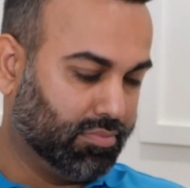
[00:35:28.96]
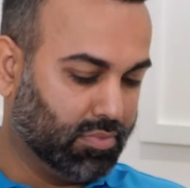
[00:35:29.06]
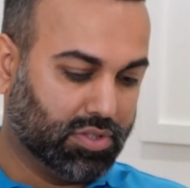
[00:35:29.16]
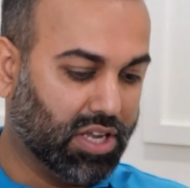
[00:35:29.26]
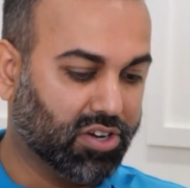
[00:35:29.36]

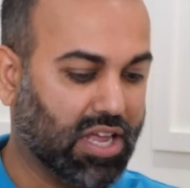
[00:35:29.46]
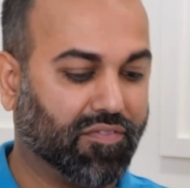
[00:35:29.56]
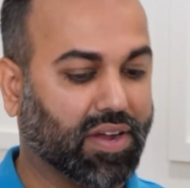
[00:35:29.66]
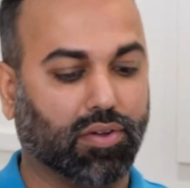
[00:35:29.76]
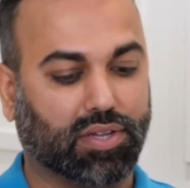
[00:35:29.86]
senior staff
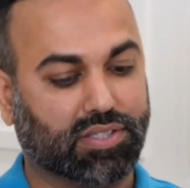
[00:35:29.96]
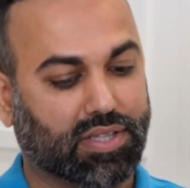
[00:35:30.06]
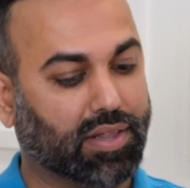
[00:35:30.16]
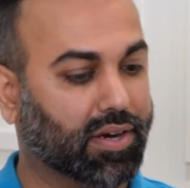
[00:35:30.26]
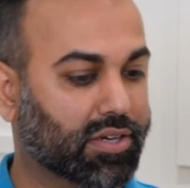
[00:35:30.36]
accountants,
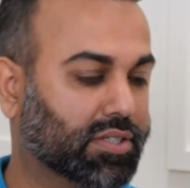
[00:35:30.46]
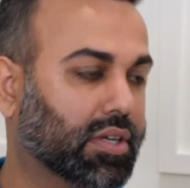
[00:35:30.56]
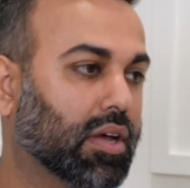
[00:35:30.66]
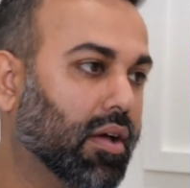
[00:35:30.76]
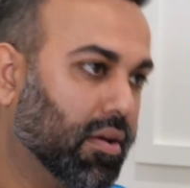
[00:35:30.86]
then there's
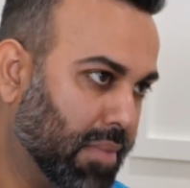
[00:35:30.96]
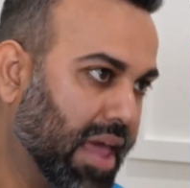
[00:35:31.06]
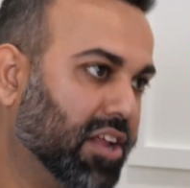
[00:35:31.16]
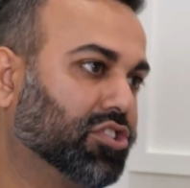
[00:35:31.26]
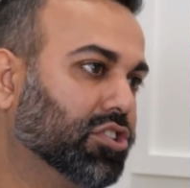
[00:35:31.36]

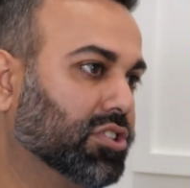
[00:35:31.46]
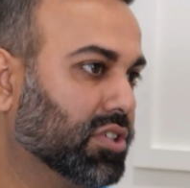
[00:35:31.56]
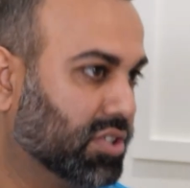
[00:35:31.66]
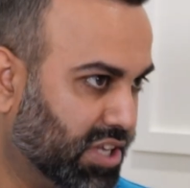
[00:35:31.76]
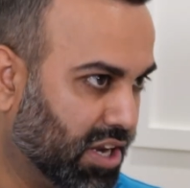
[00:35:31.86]
managers,
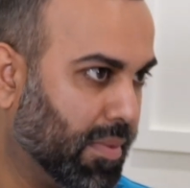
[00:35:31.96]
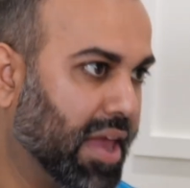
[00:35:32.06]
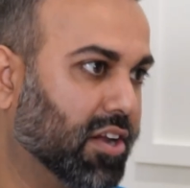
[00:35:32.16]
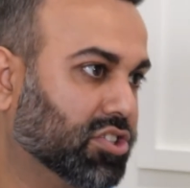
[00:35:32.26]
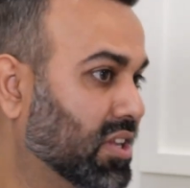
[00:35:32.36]
senior
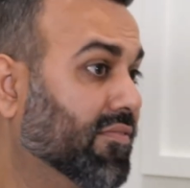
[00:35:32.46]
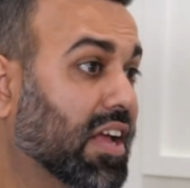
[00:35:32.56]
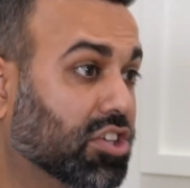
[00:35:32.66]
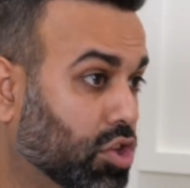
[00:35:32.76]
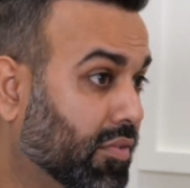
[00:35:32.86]
managers, and
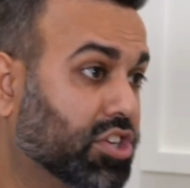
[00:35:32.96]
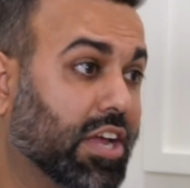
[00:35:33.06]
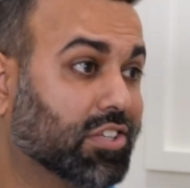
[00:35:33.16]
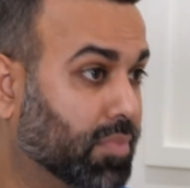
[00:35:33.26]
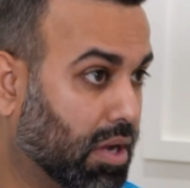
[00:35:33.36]
eventually you have a
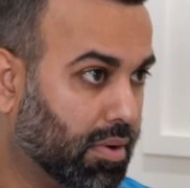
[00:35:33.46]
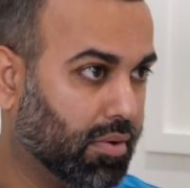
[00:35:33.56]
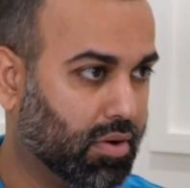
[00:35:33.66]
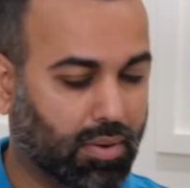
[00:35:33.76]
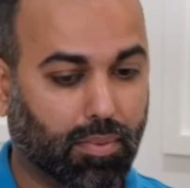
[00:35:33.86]
chance to become
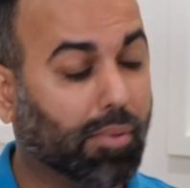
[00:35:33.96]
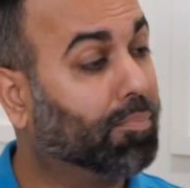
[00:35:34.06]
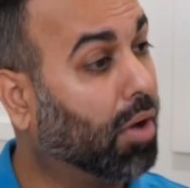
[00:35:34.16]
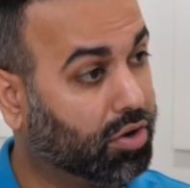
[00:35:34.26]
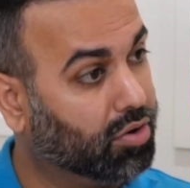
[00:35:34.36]
a
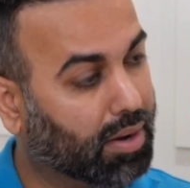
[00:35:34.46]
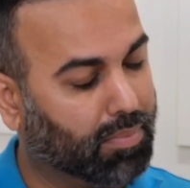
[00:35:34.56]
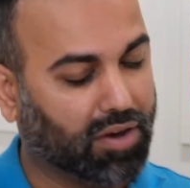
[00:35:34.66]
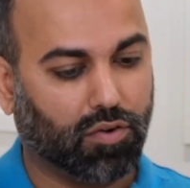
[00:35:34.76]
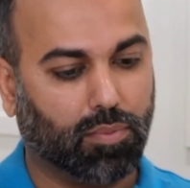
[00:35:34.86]
partner at a
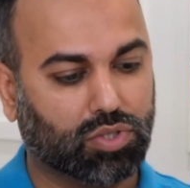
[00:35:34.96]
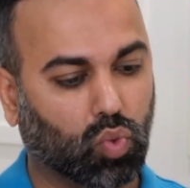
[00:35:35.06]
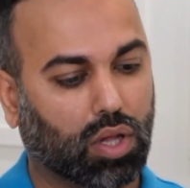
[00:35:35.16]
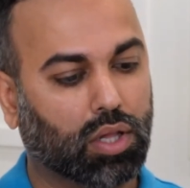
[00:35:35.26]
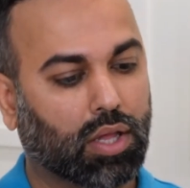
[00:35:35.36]
big firm as well.